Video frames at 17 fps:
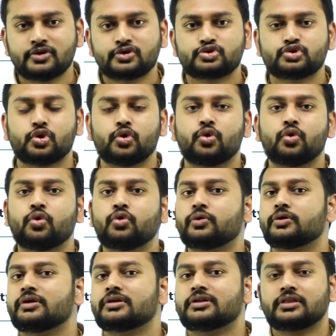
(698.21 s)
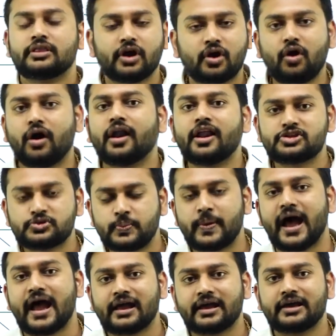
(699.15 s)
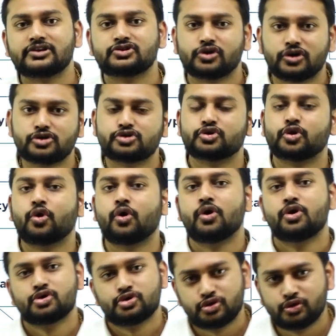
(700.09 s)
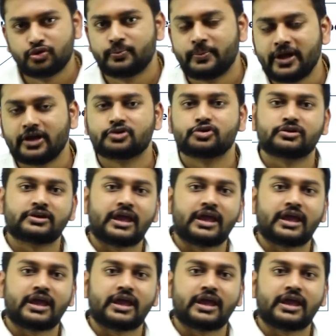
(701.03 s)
So the college bag is also too big to